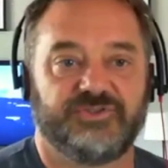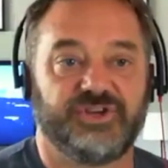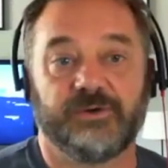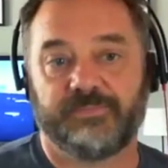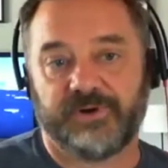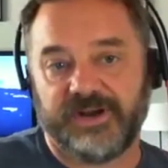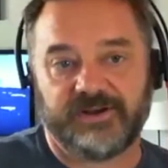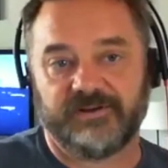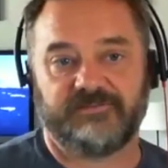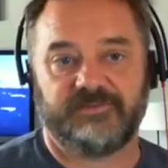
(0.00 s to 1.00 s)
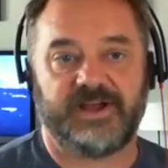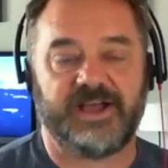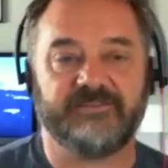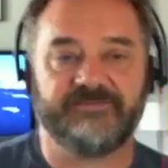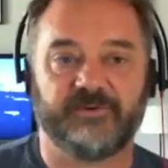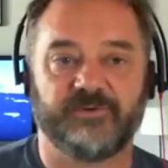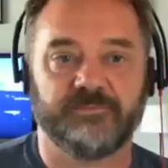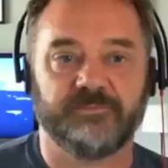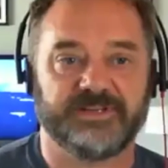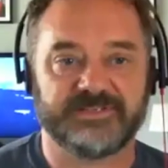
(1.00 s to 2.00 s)
jailbreak
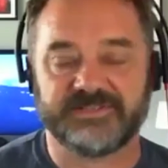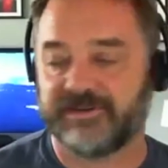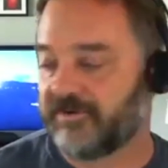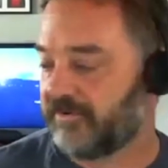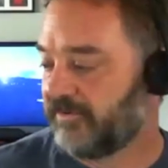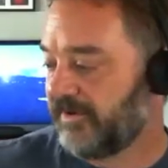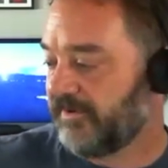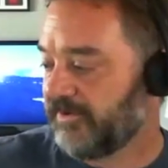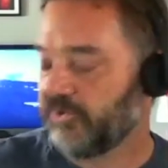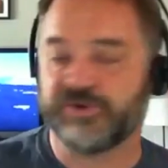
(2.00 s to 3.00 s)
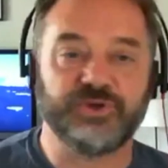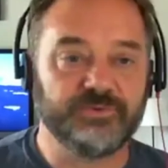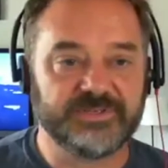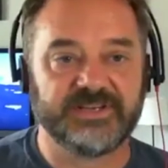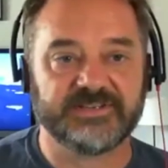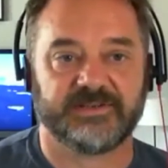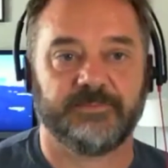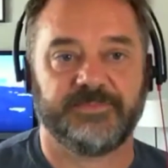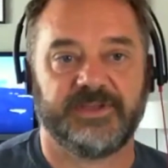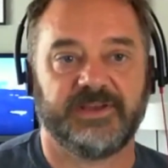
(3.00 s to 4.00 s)
iPhone, but still you're using
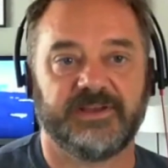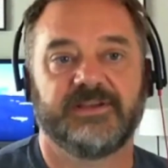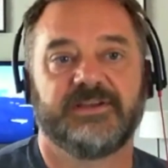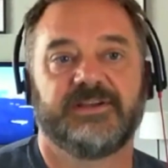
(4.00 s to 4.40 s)
something